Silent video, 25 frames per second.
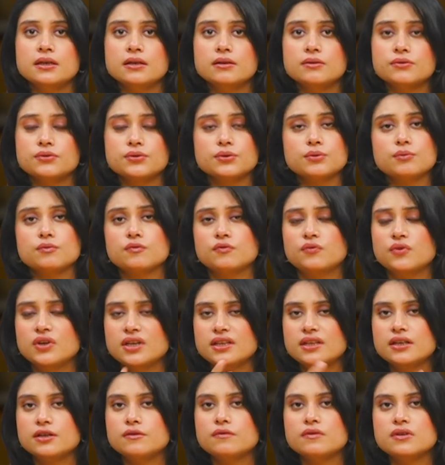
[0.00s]
So,
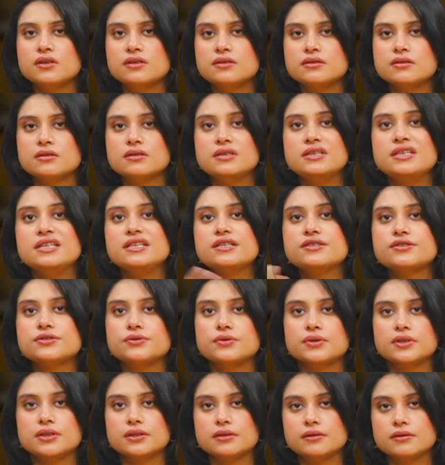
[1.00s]
one adventure leads
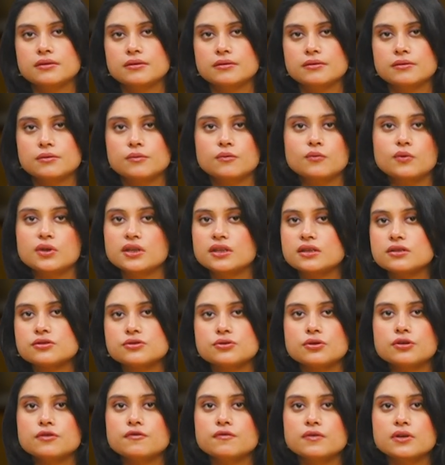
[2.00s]
to another. One is
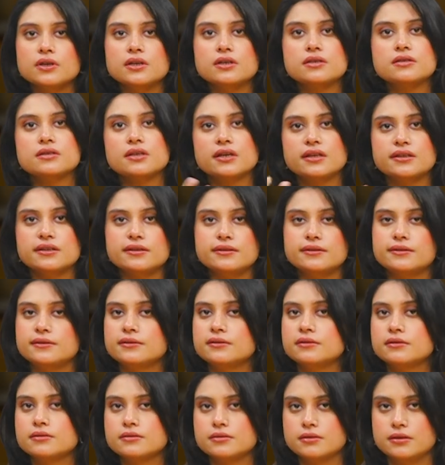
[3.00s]
not finished and
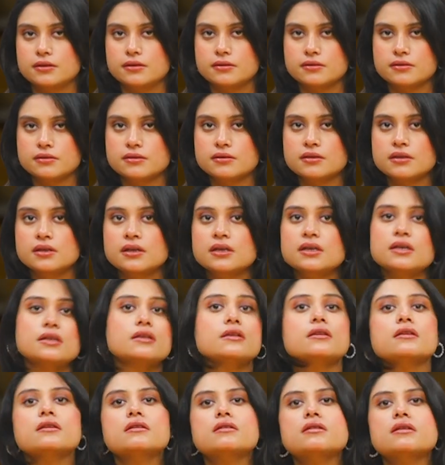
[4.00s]
another starts.
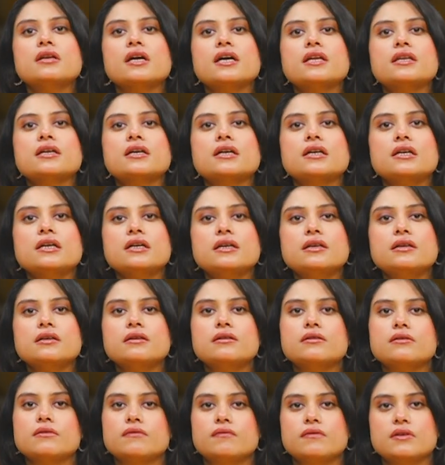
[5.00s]
This line
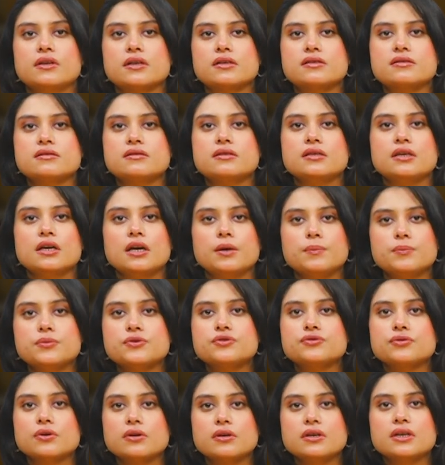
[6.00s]
clearly reflects the
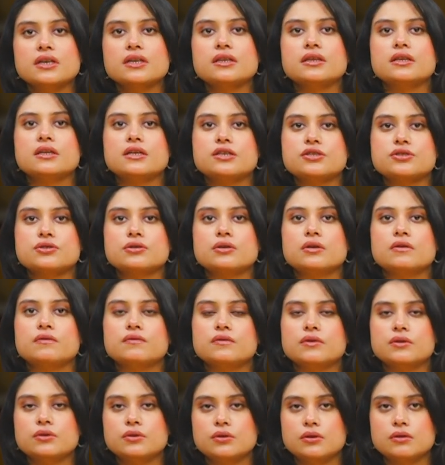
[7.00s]
episodic nature of
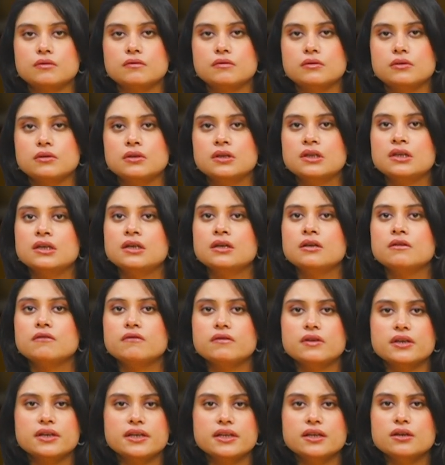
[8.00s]
the novel.
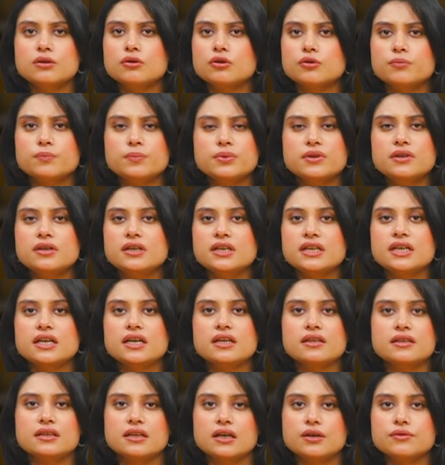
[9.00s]
Fielding openly
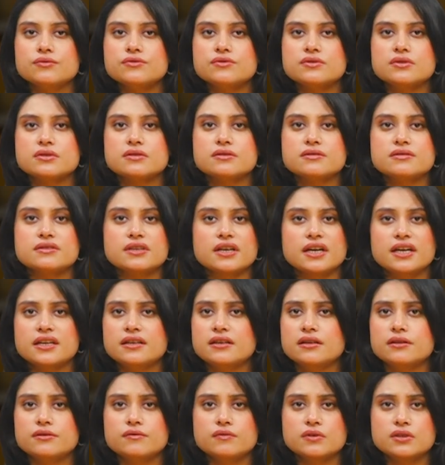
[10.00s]
announces
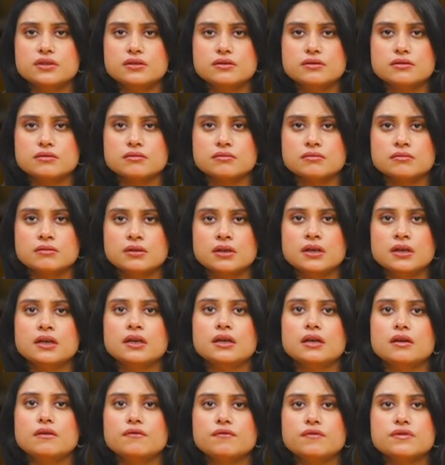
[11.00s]
an adventure,
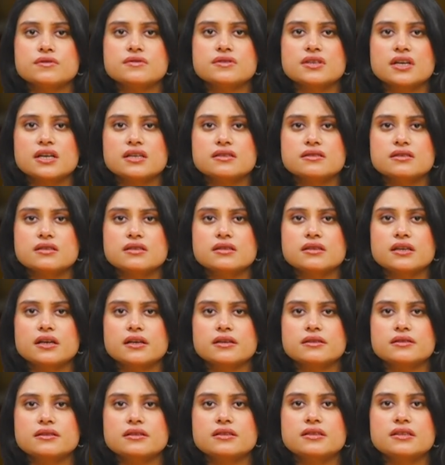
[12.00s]
emphasizing
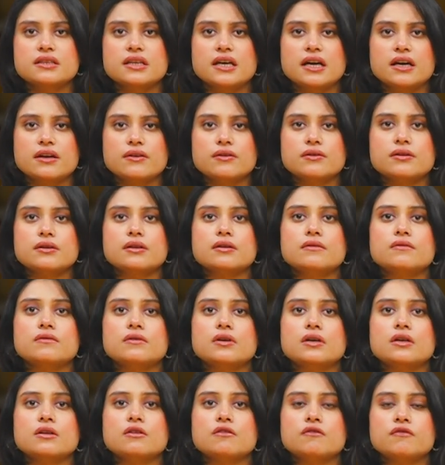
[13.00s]
that the narrative
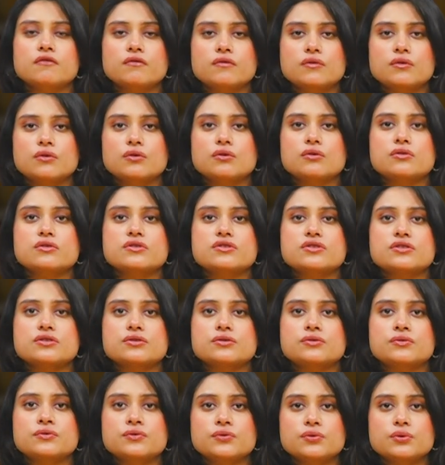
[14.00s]

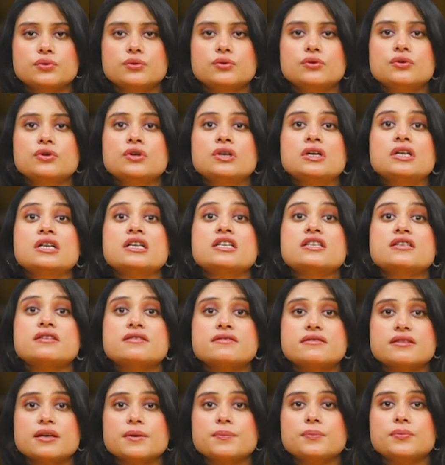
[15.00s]
unfolds through
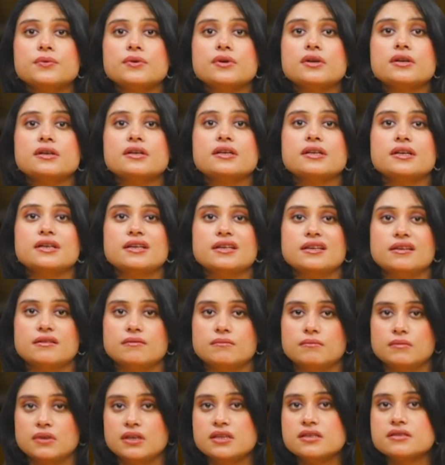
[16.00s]
separate
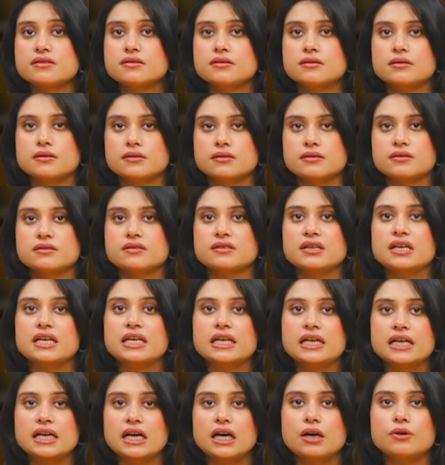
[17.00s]
incidents,
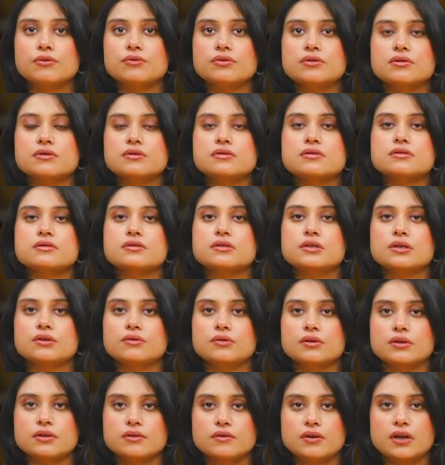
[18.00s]
encounters
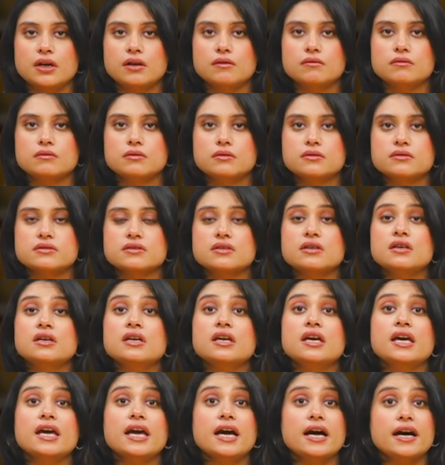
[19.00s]
during travels,
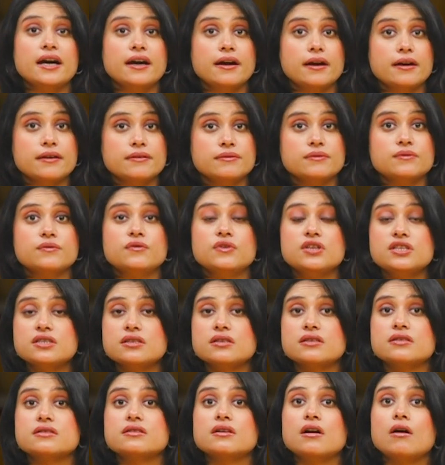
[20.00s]
which
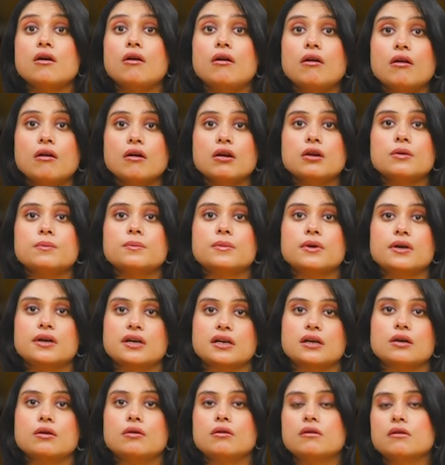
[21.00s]
is a
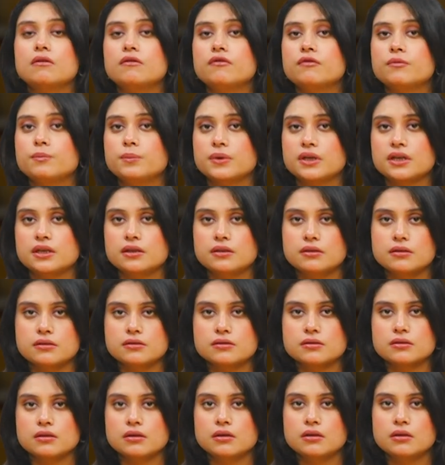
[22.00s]
hallmark of
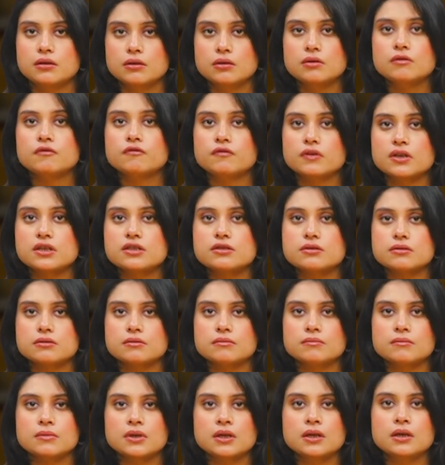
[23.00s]
picaresque
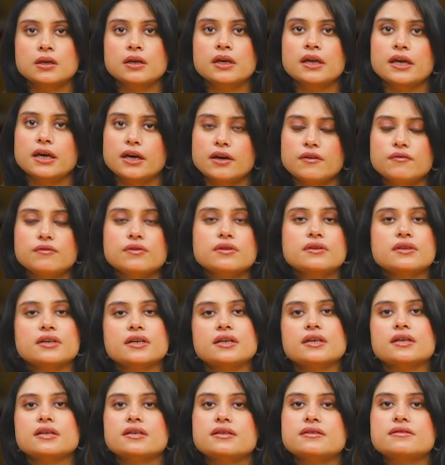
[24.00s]
fiction.
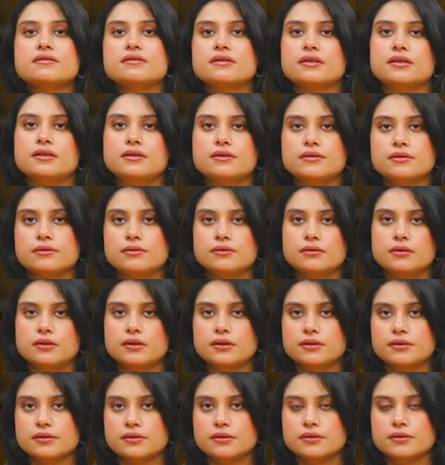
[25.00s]
Everything is
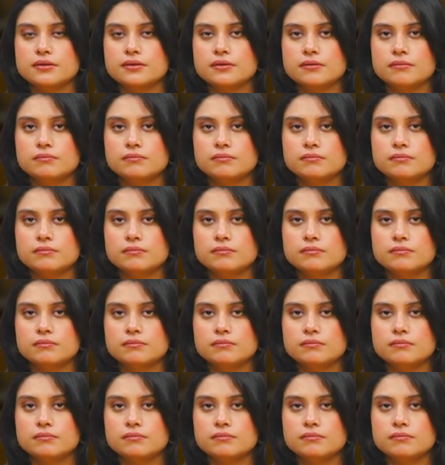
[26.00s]
interrelated.